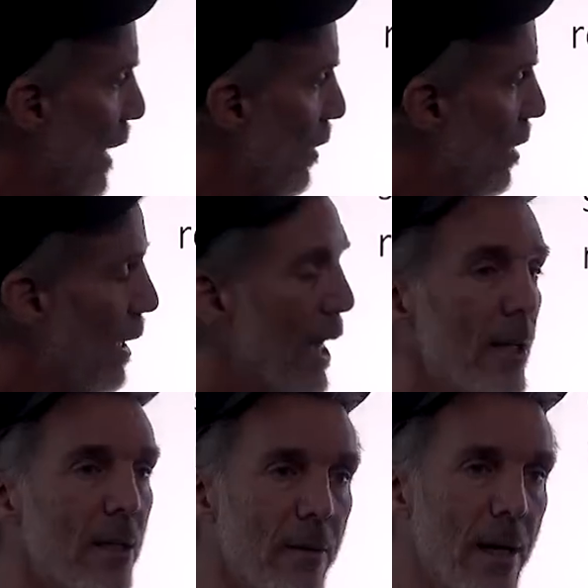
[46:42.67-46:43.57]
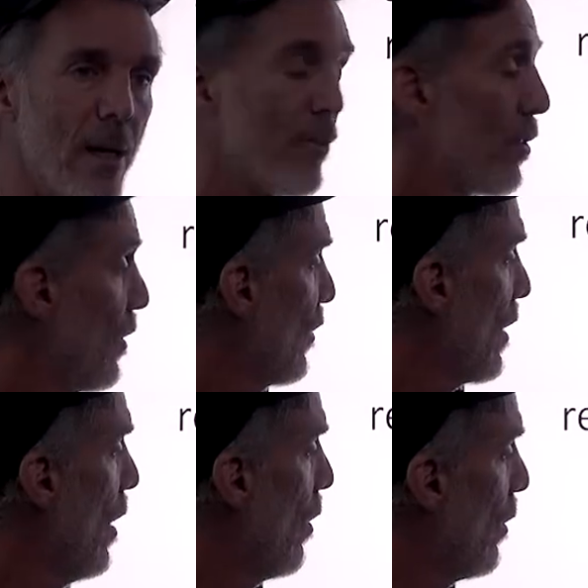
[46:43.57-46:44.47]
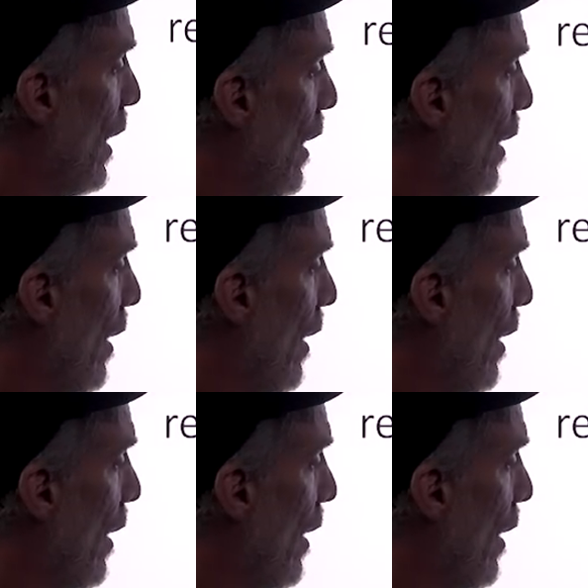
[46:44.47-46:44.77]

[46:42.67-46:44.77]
they look like in the Elsner-Sloan.